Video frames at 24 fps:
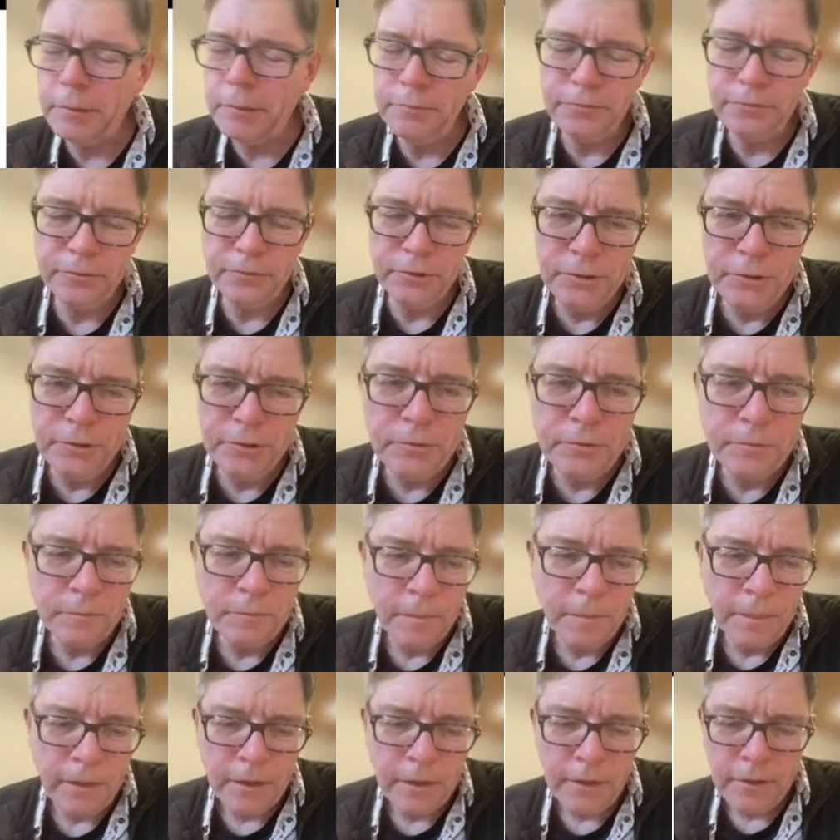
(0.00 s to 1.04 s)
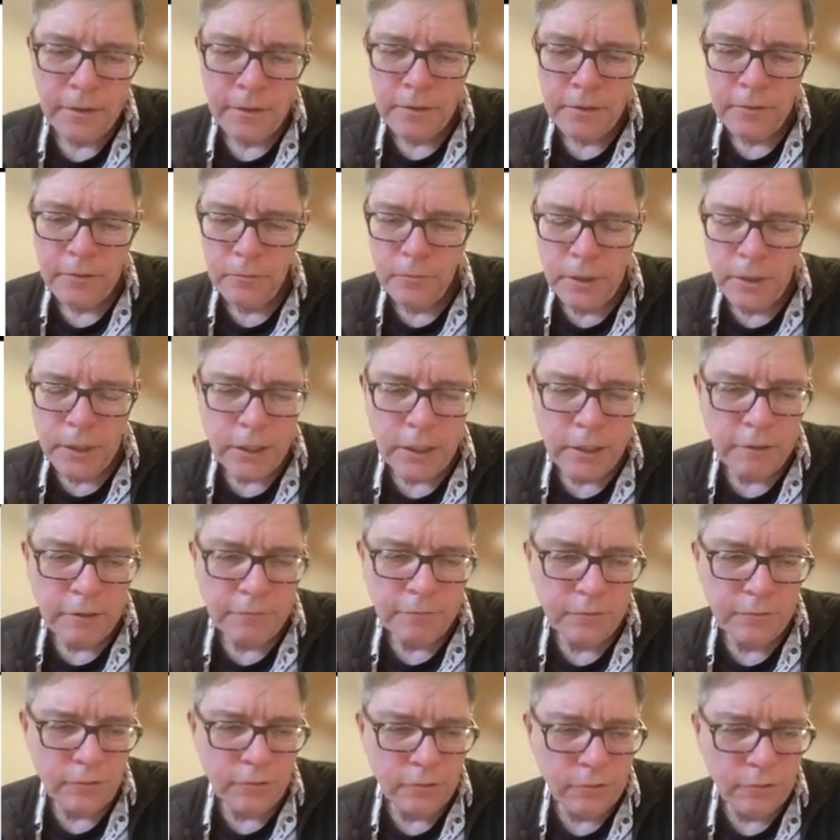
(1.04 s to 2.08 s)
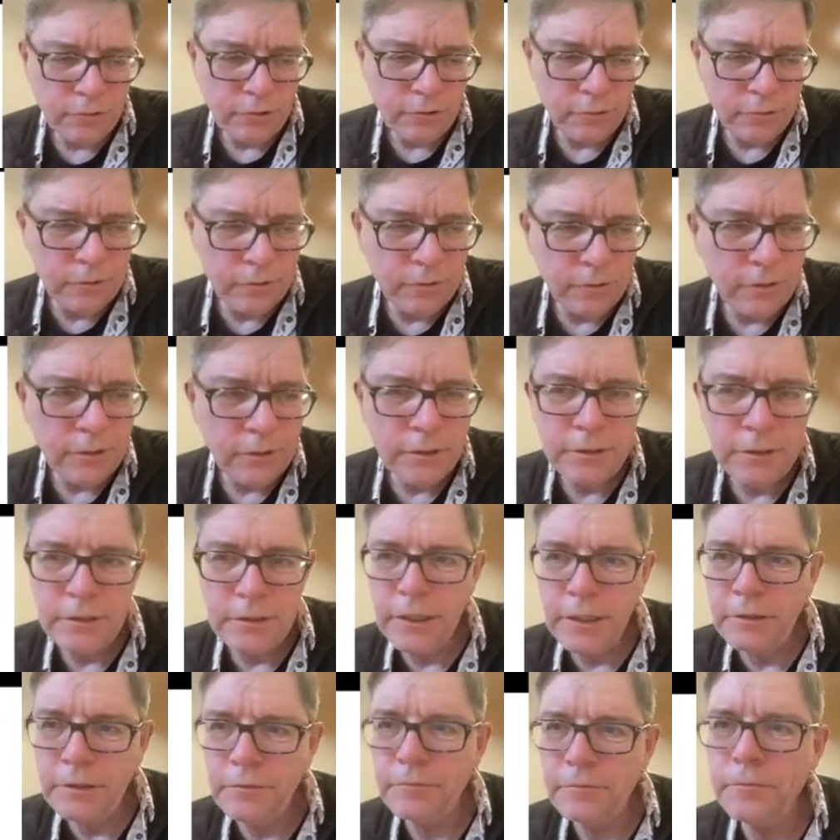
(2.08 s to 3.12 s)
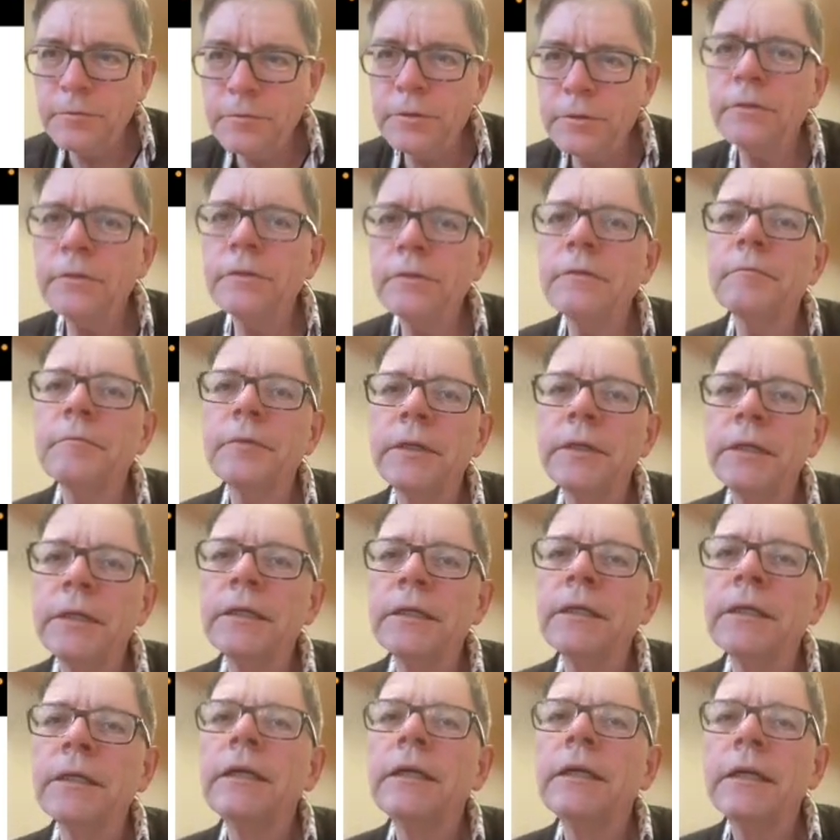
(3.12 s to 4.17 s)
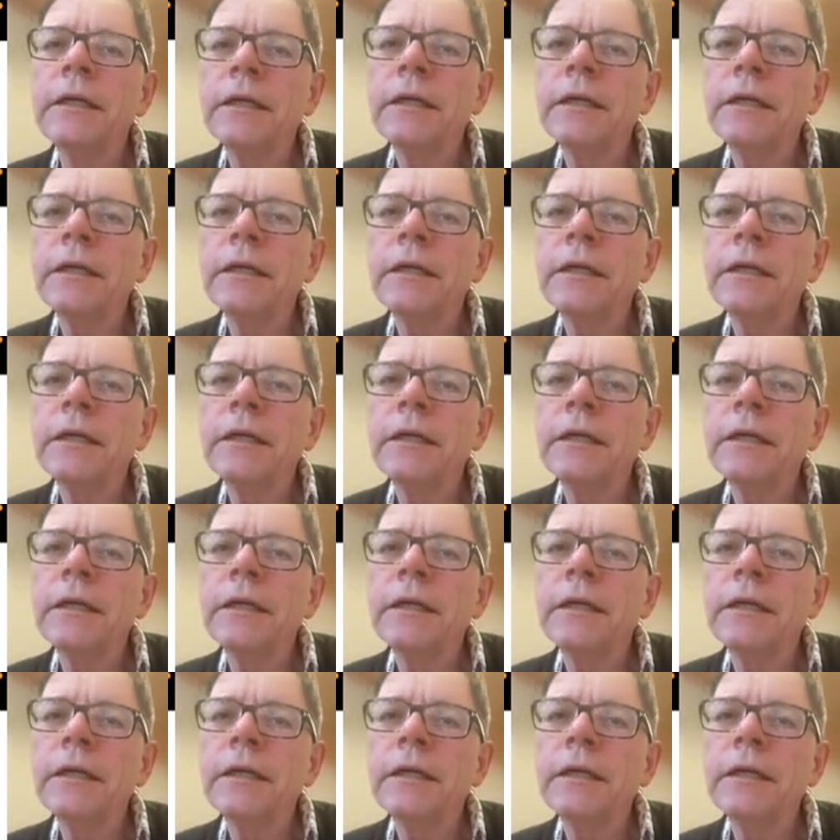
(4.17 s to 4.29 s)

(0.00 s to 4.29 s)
help for you. We have 2 students that will be